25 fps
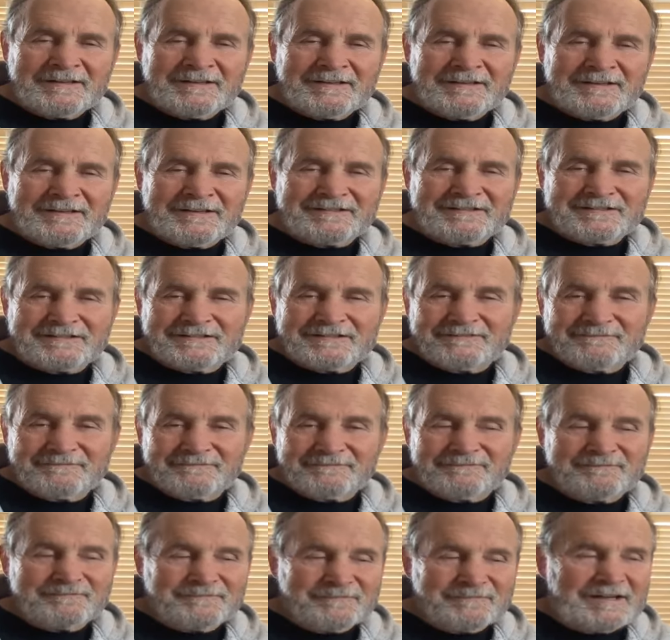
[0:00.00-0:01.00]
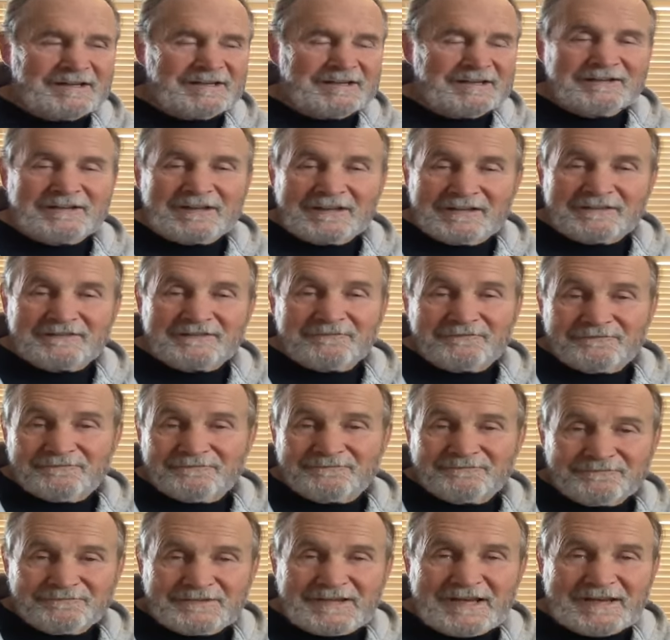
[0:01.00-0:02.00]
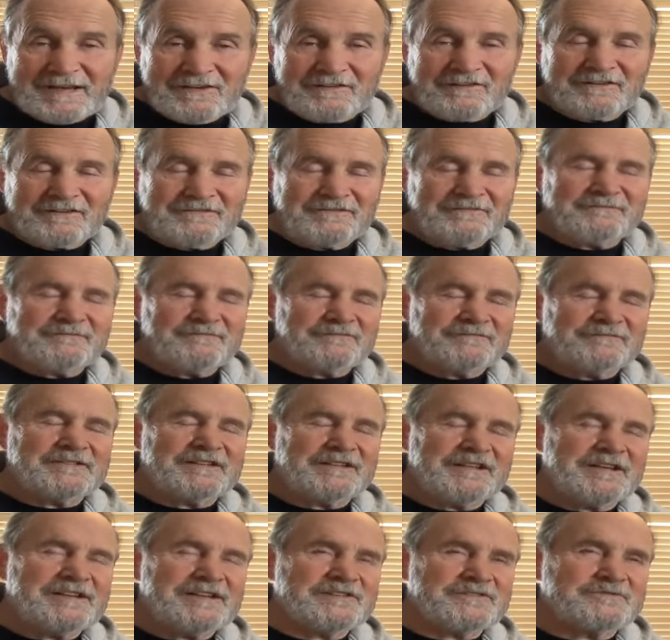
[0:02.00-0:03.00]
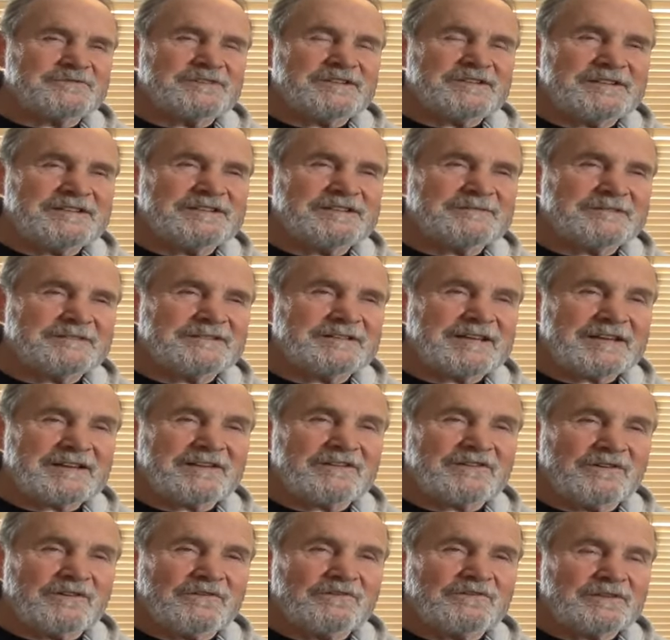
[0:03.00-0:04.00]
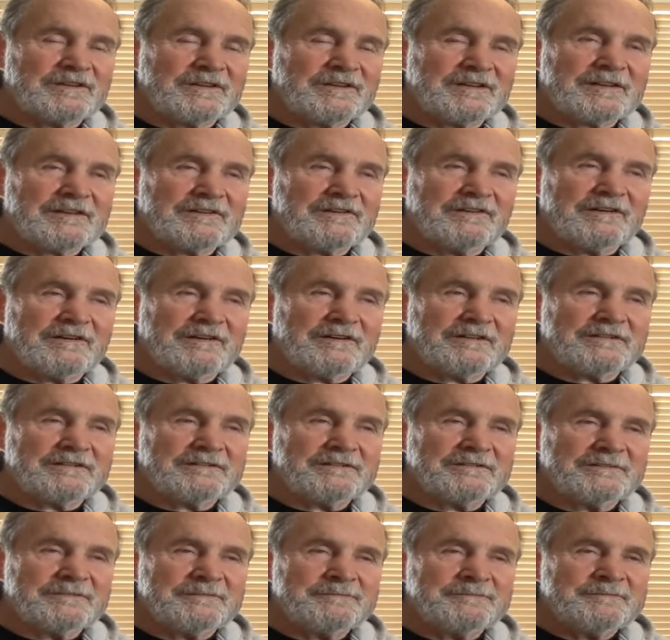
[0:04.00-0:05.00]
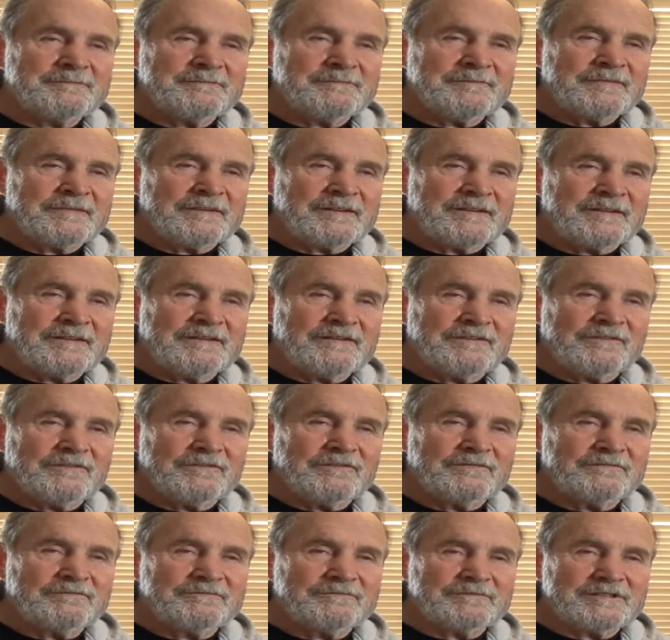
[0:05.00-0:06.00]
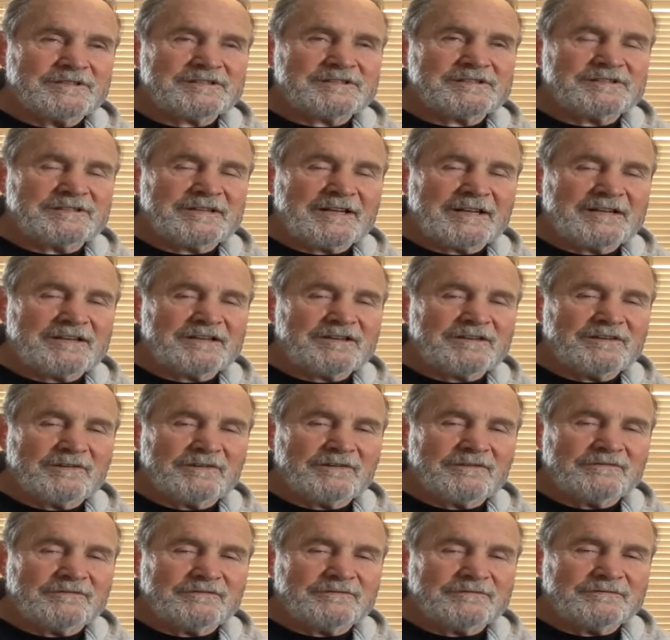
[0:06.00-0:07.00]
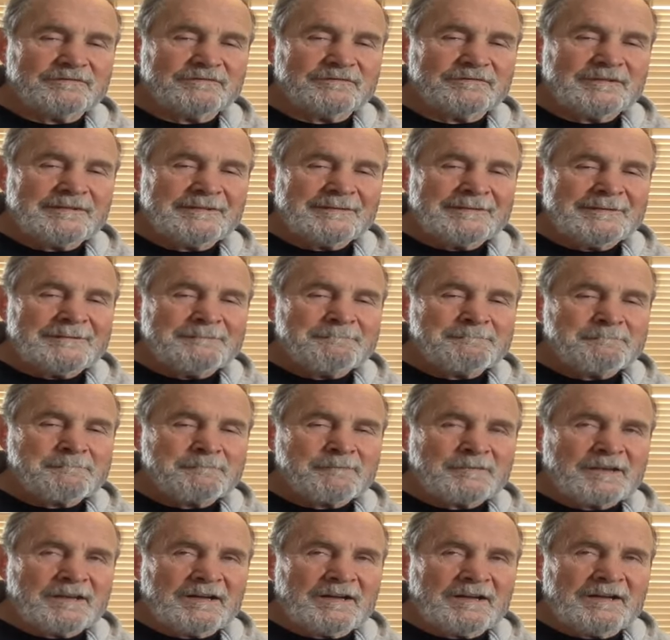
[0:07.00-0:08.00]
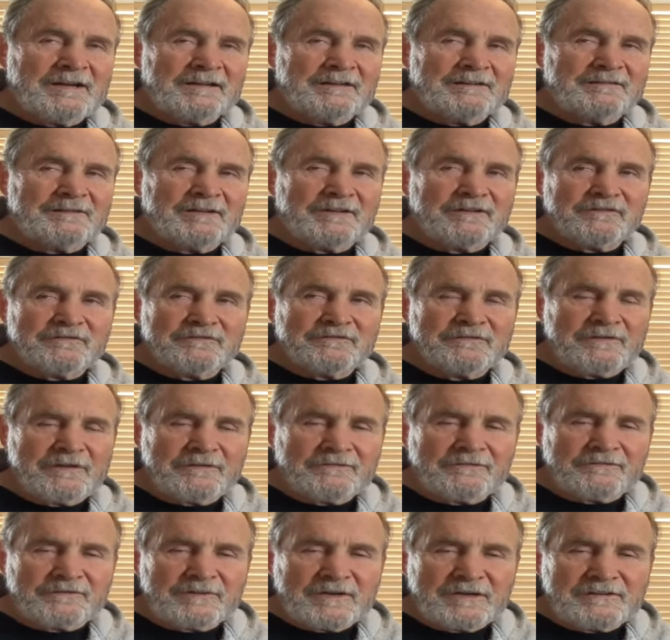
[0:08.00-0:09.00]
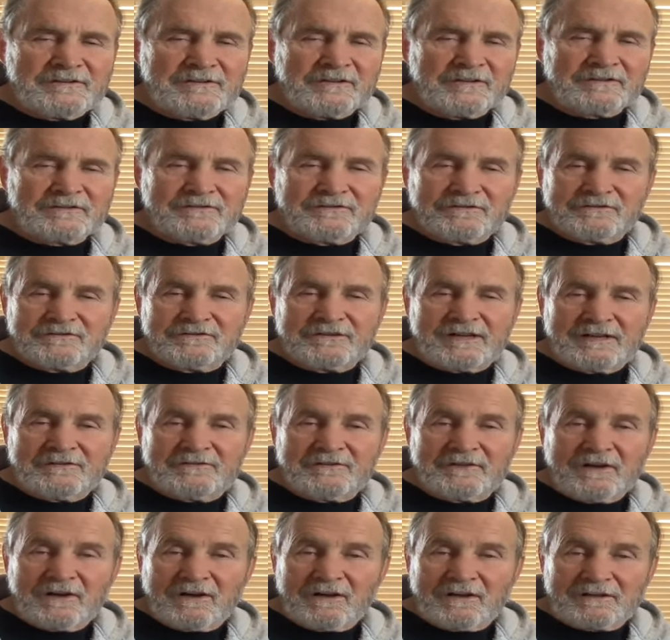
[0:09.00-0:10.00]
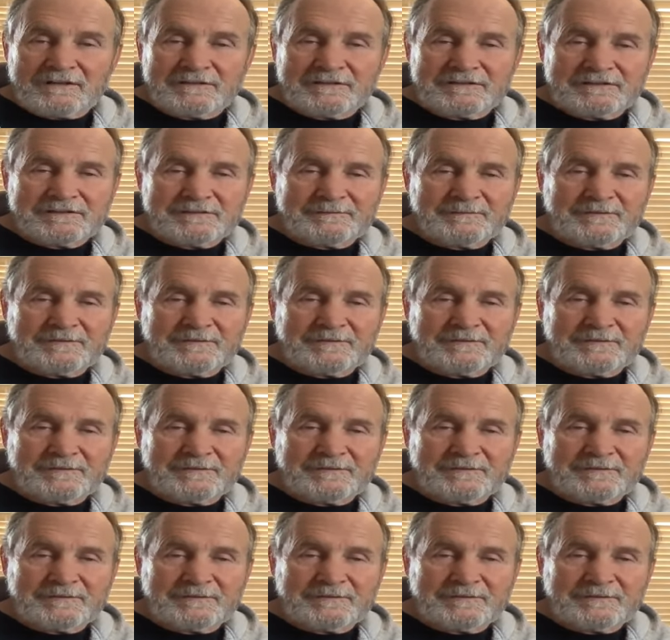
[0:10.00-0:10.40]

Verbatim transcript: that's my kind of take on today's reading. Let go and let God. You know, just letting go. Uh, I don't know if you've ever read Dr. David Hawkins,